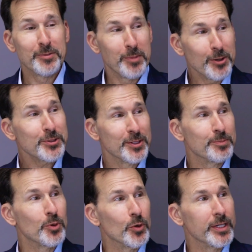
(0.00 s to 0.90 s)
the most
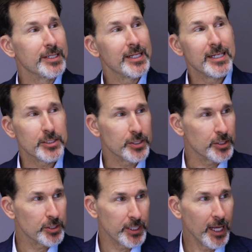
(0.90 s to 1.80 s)
important is the
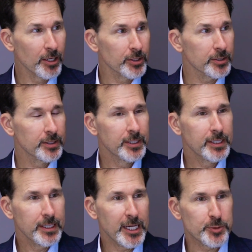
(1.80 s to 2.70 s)
seller
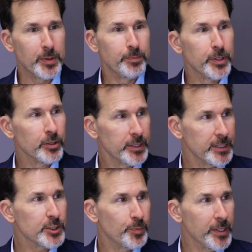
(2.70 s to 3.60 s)
has been building
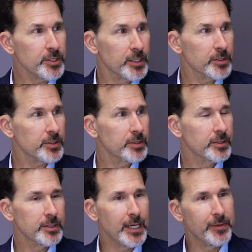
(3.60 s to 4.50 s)
this business,
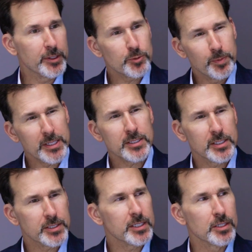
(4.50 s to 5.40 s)
and this
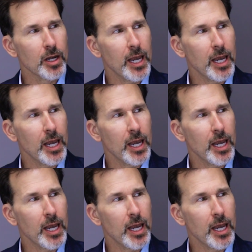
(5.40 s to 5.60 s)
business is